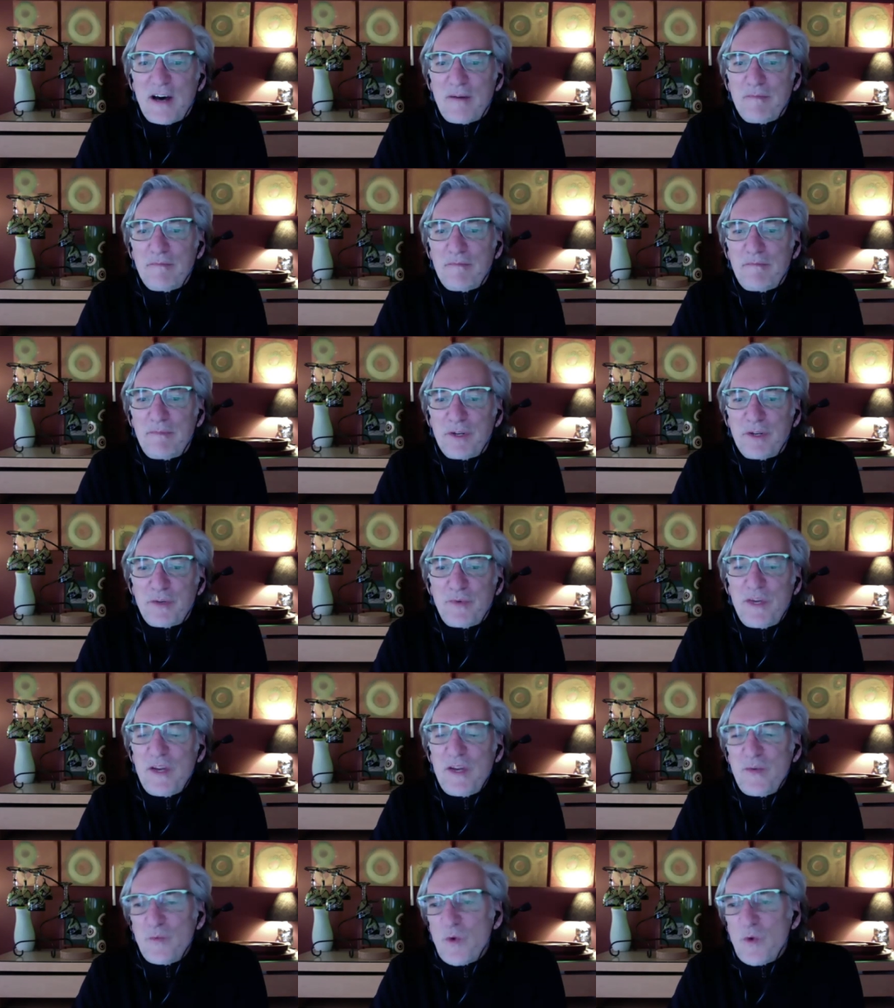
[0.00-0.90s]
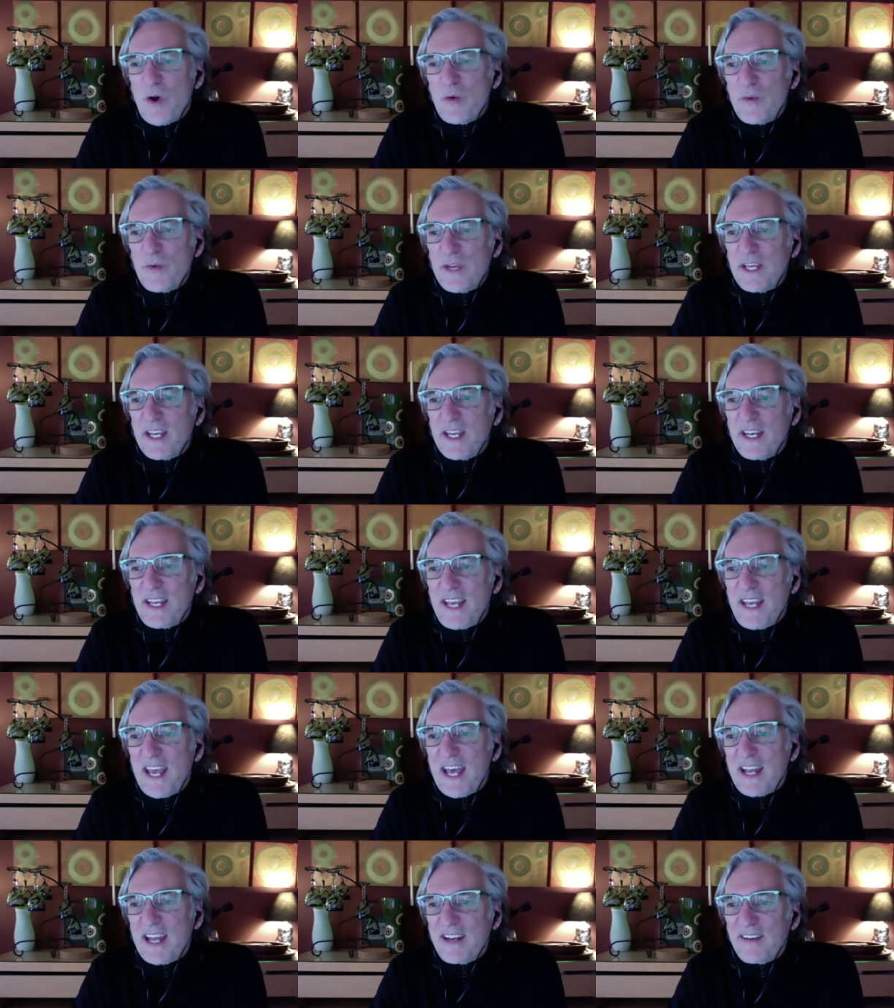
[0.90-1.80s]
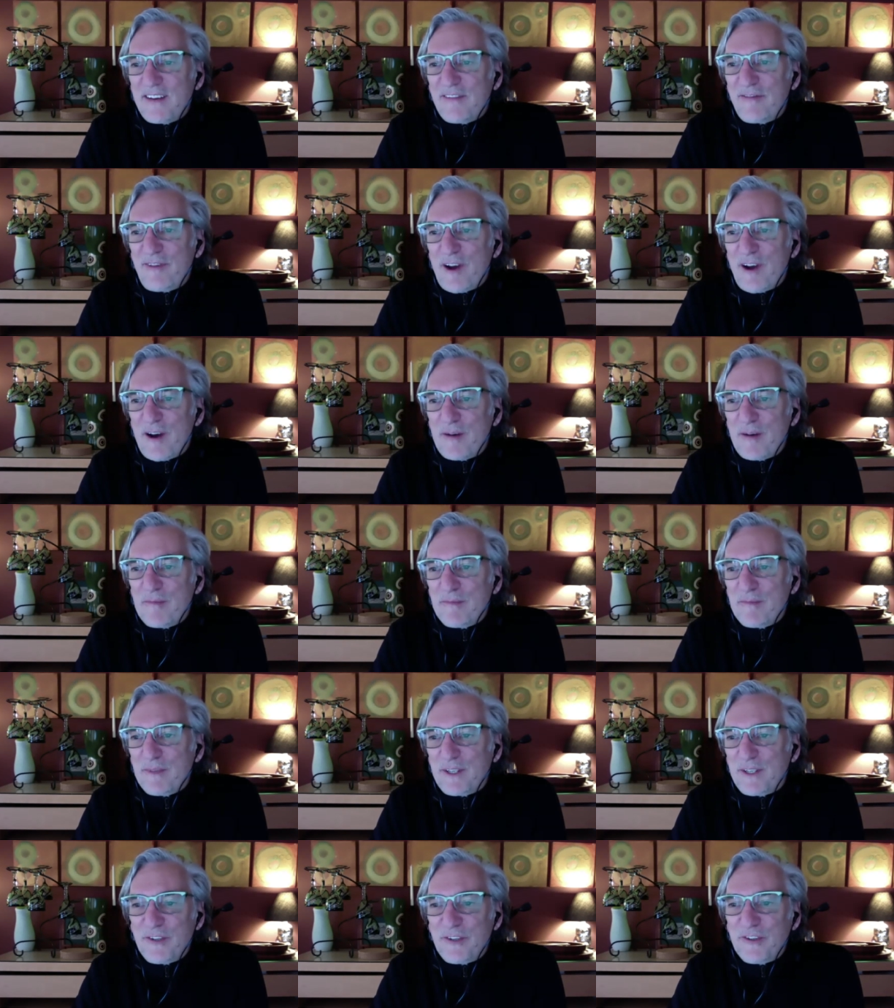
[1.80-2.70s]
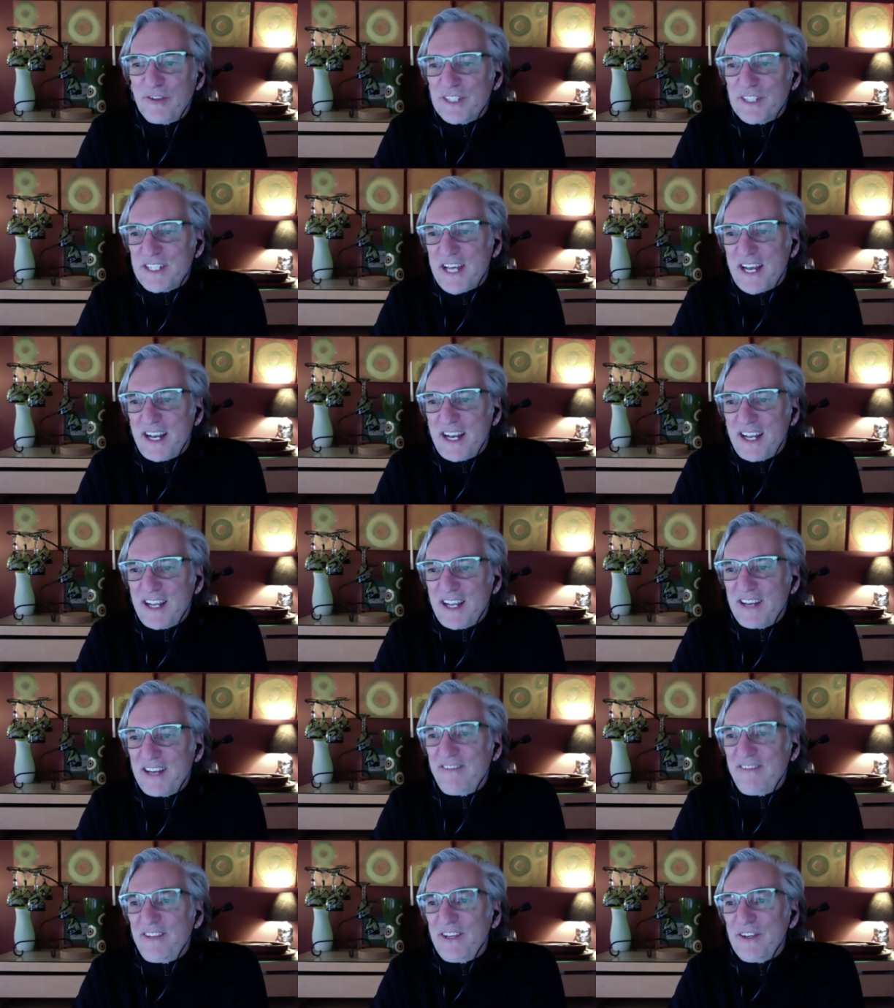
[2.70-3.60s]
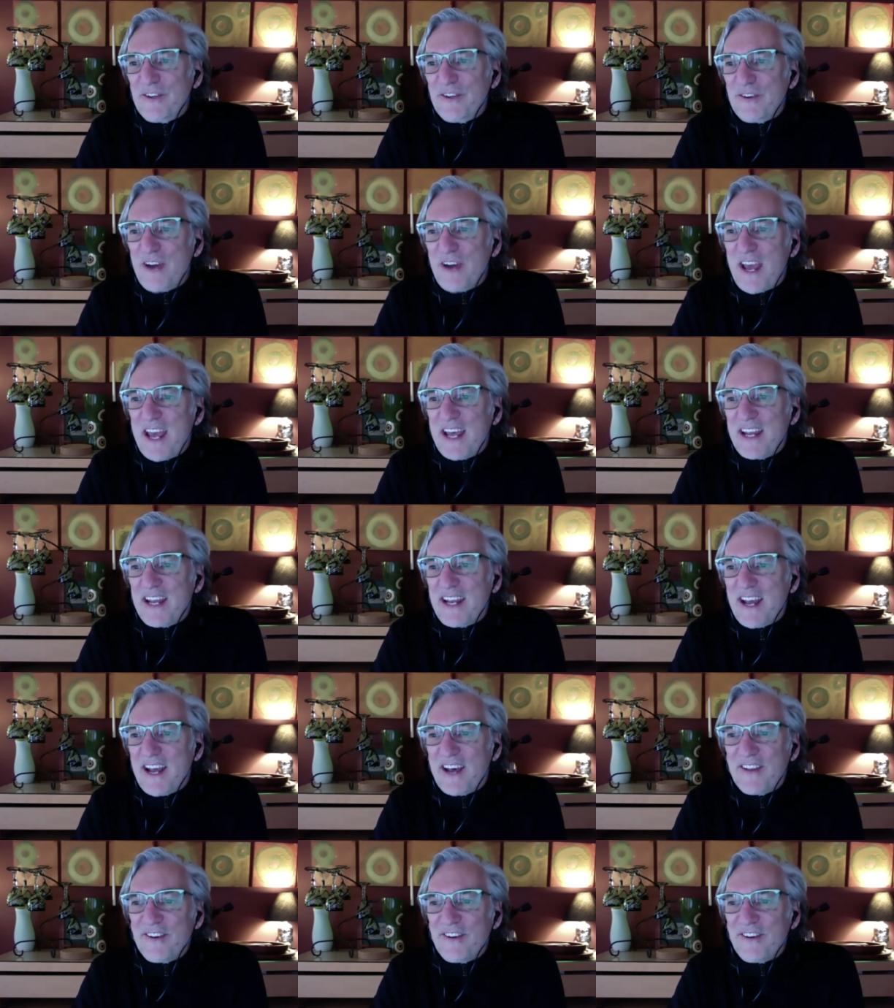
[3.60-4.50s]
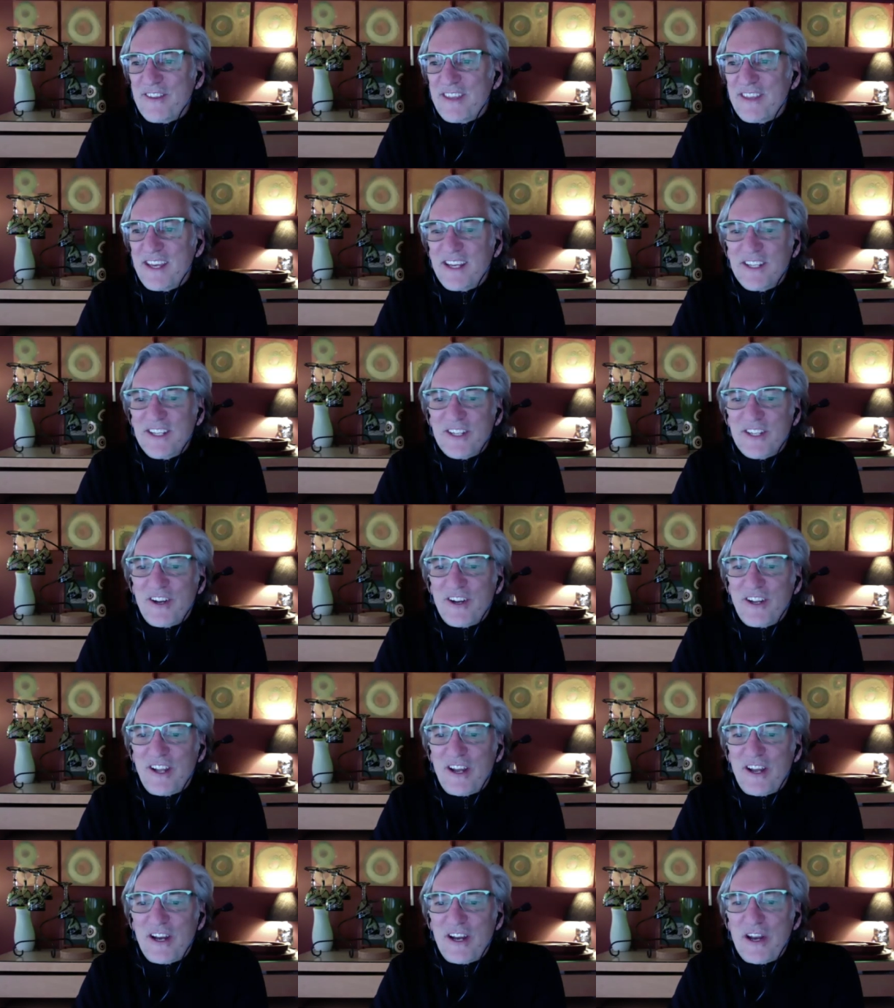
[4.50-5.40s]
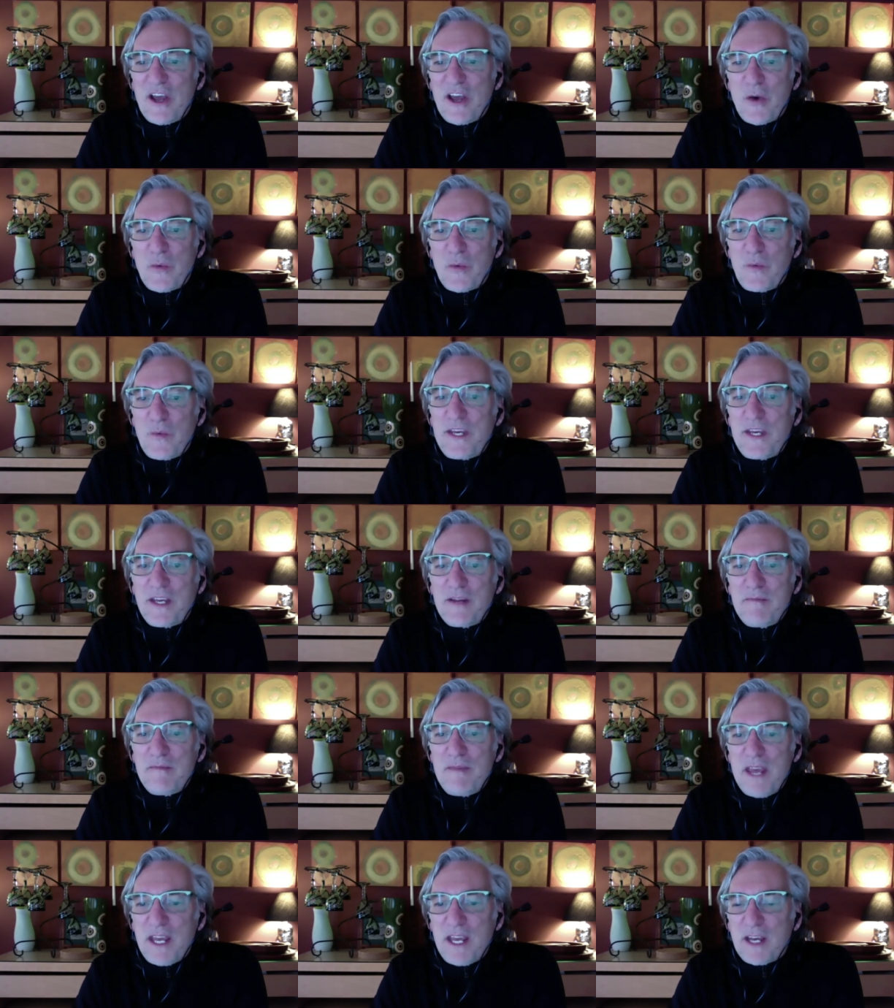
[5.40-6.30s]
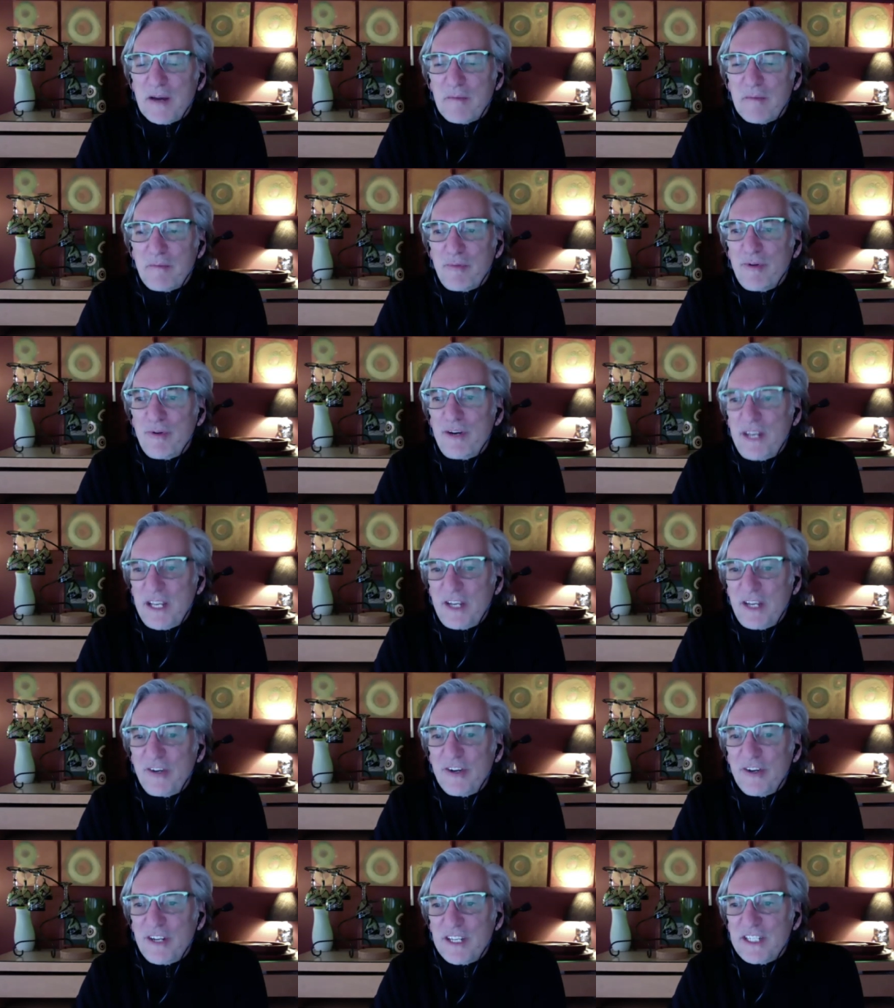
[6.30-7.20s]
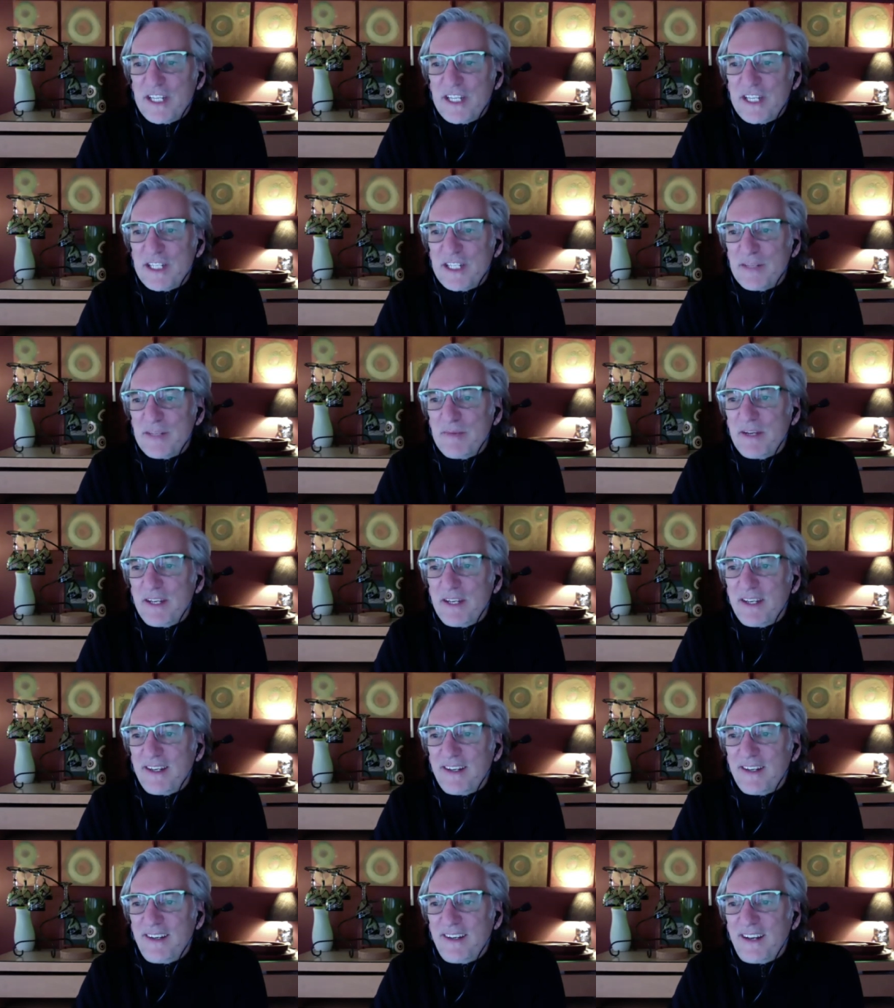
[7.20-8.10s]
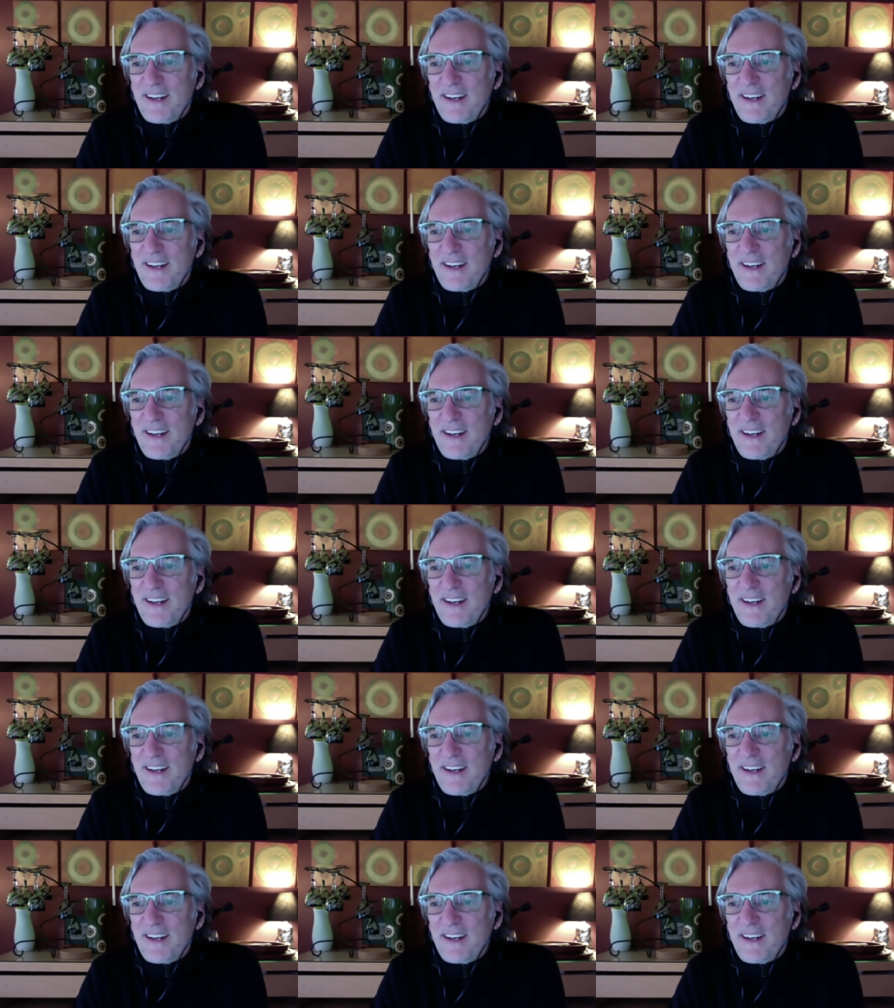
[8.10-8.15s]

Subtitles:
Between what we can get from Google Satellite View and other things online, we can make a pretty good assessment